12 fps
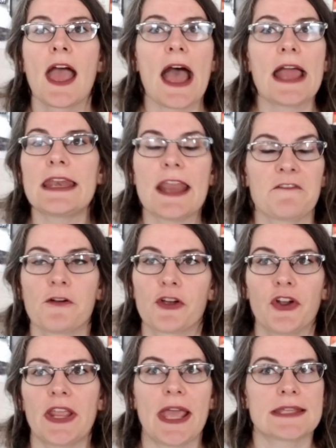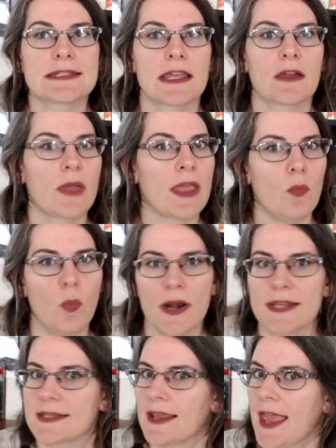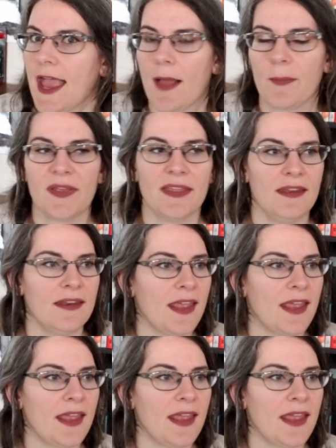I never could guess like, okay, what is going to happen?